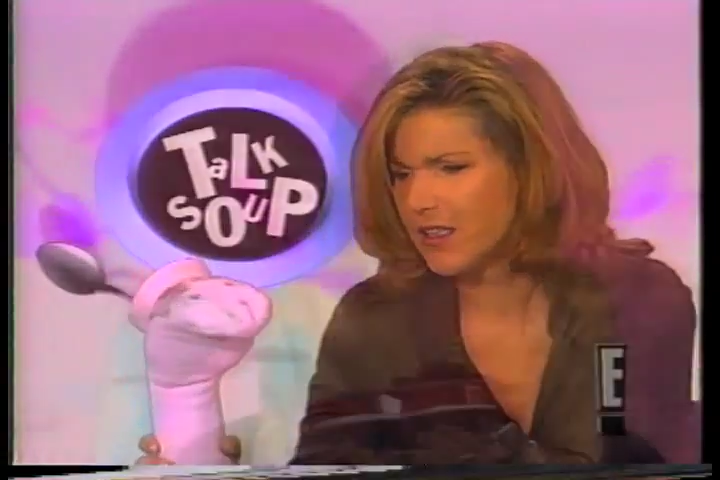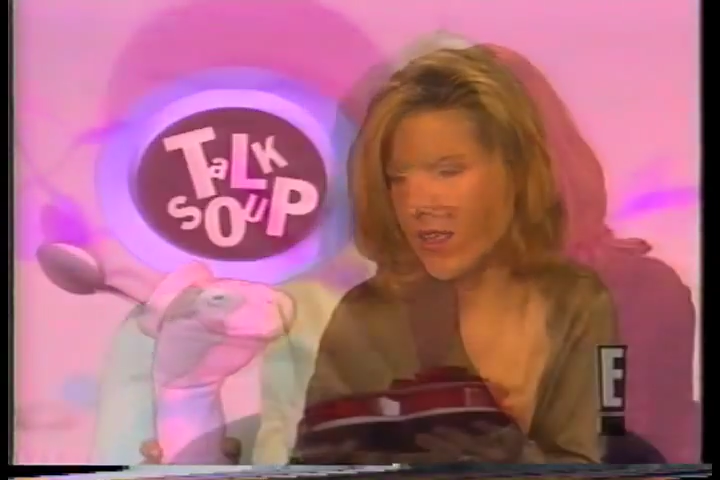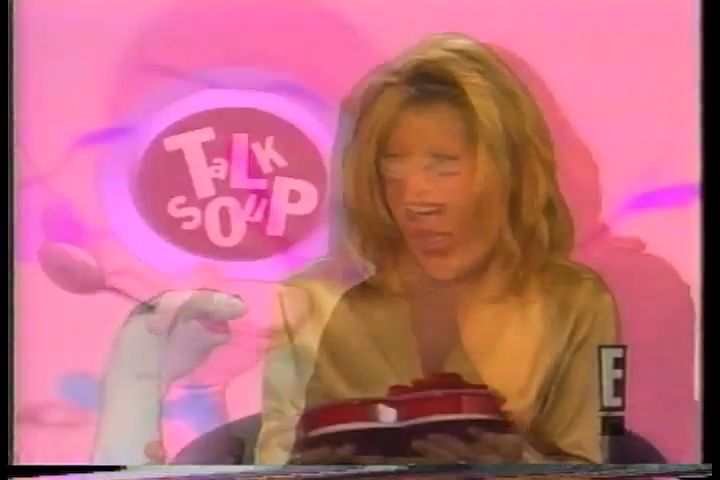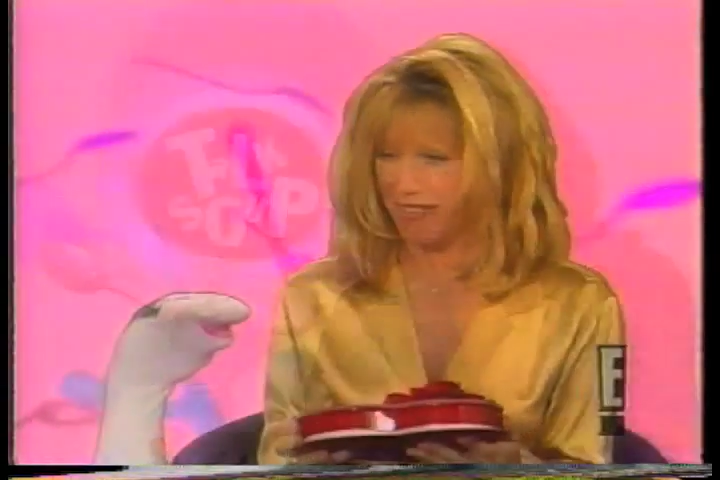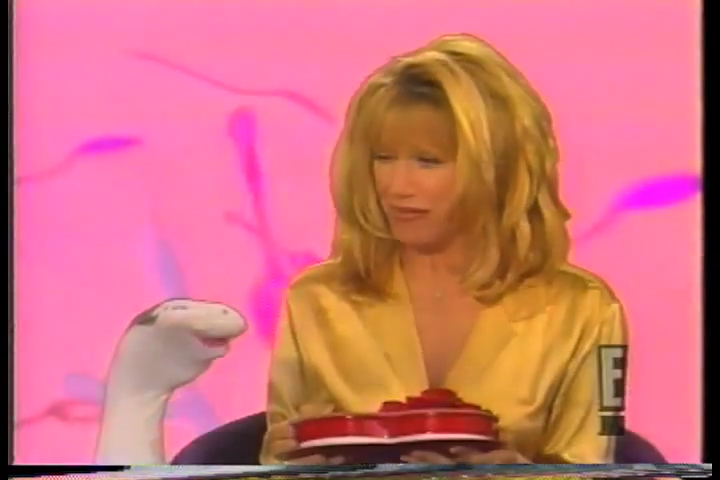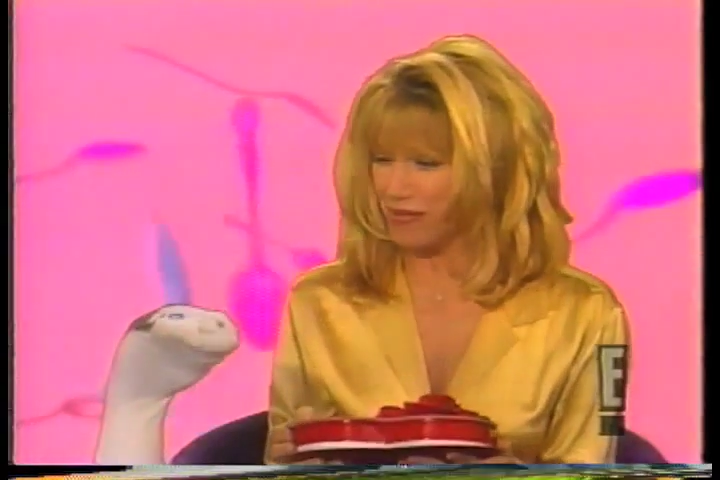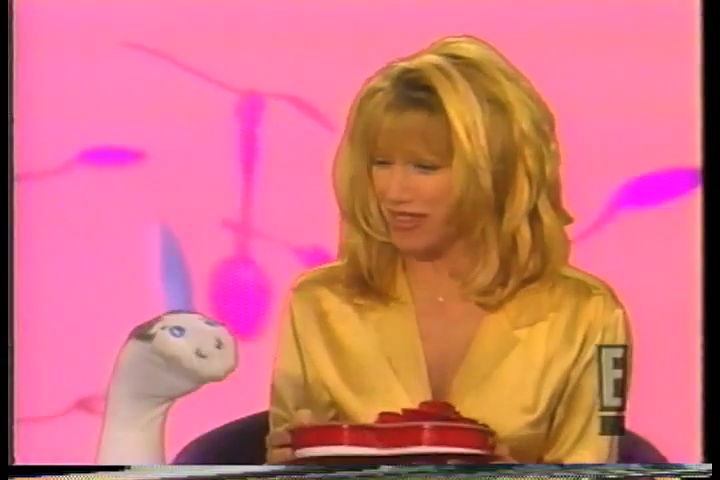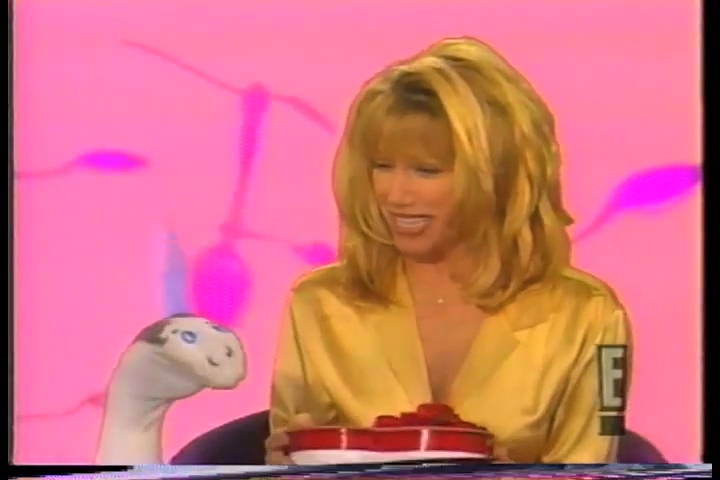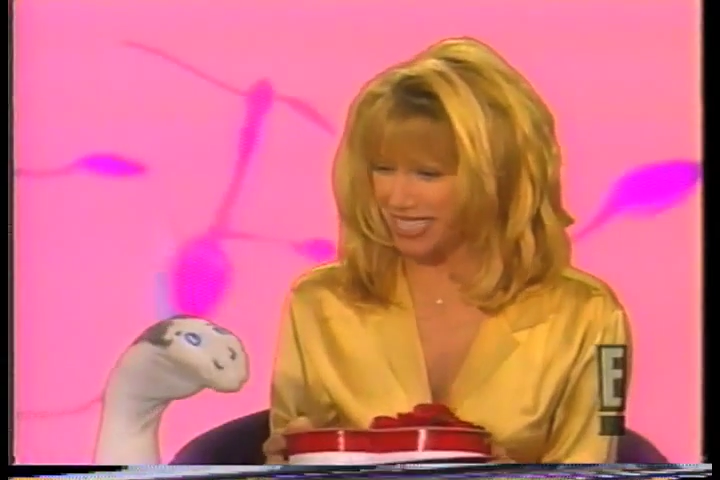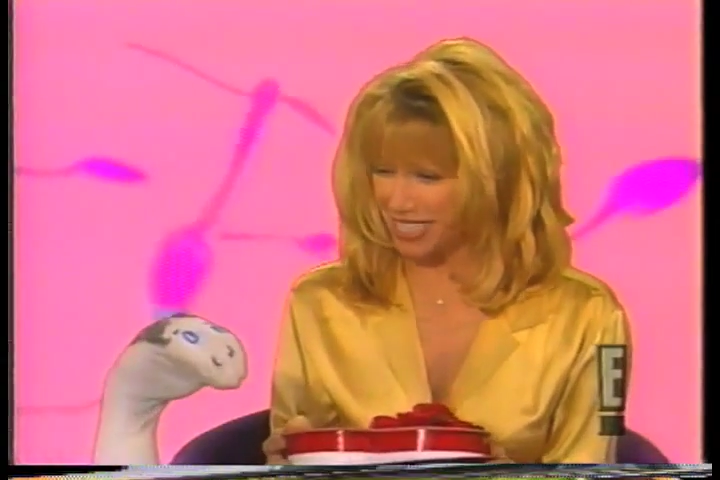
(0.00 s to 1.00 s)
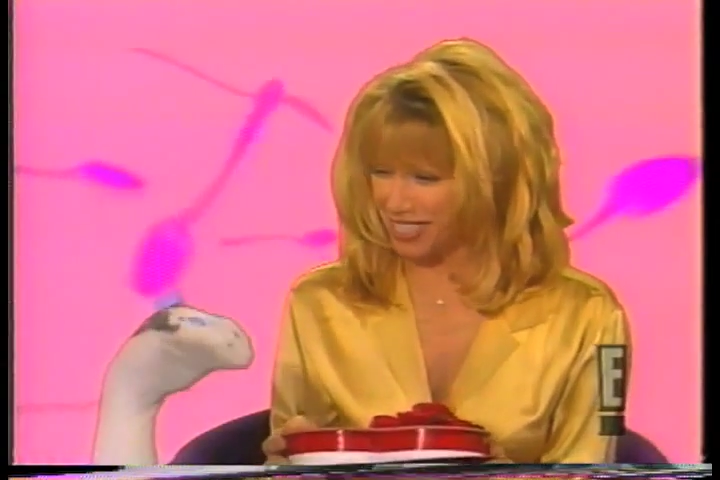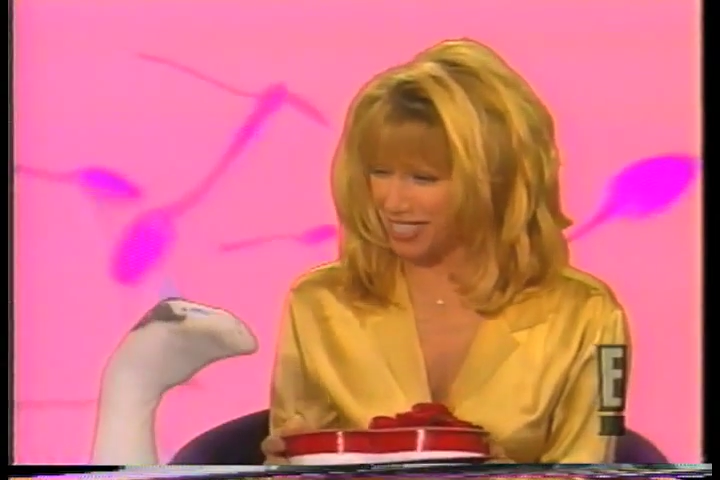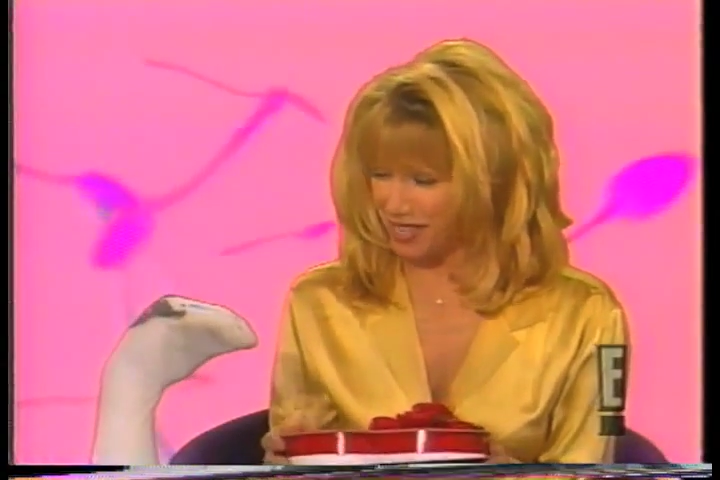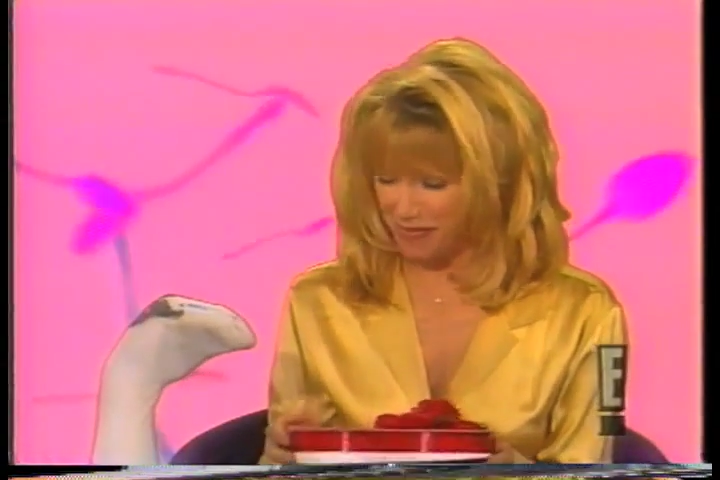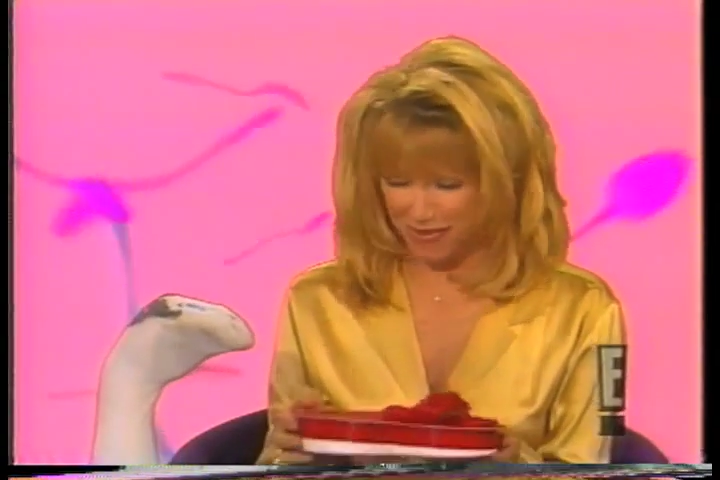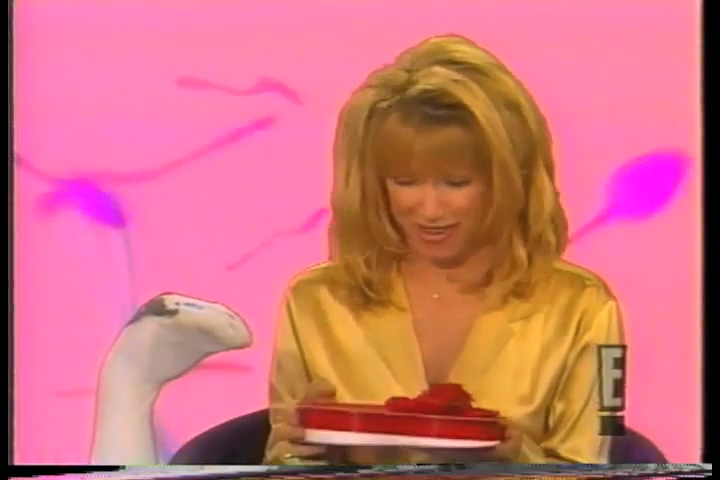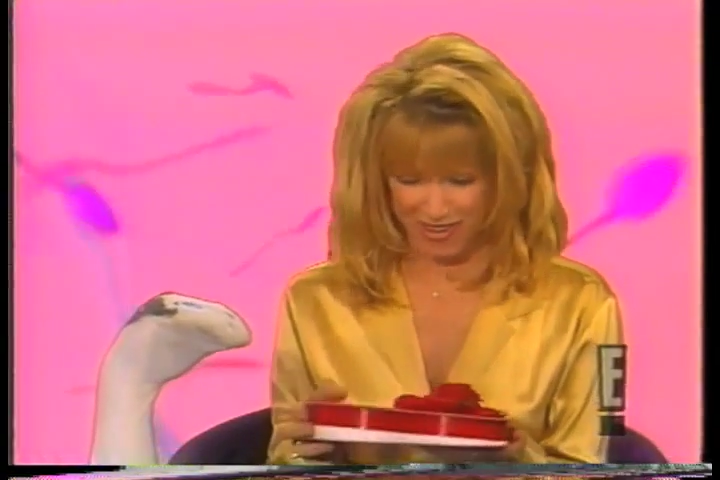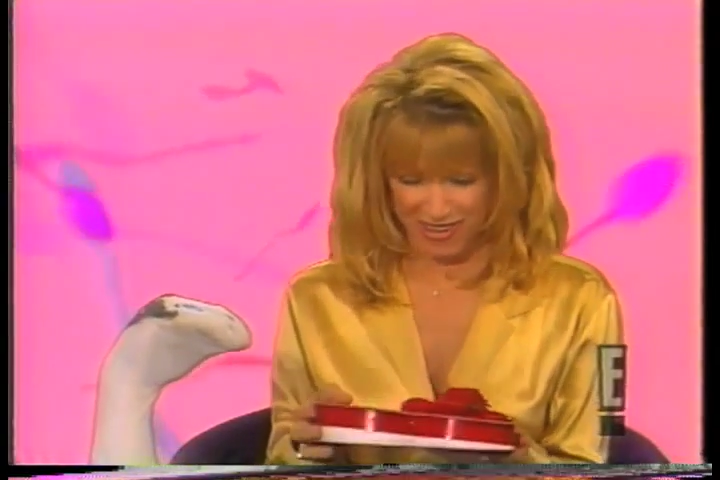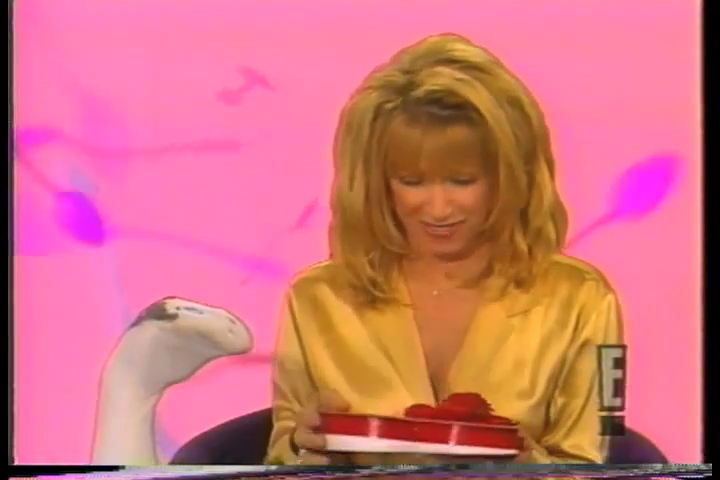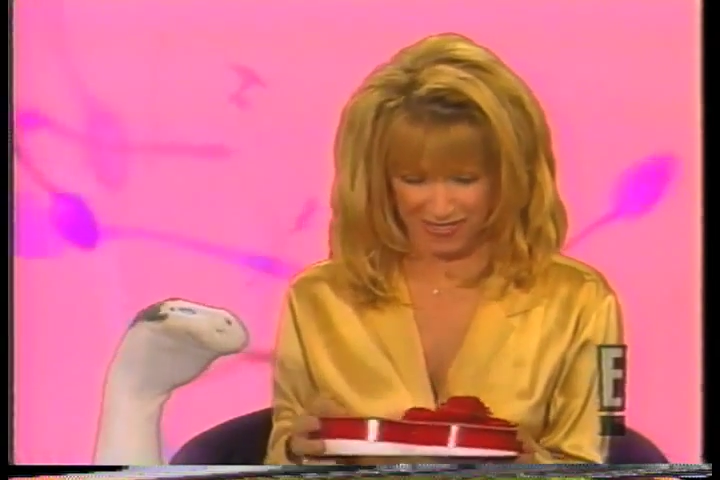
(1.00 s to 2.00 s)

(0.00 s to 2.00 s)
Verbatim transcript: Suzanne Somers was a frequent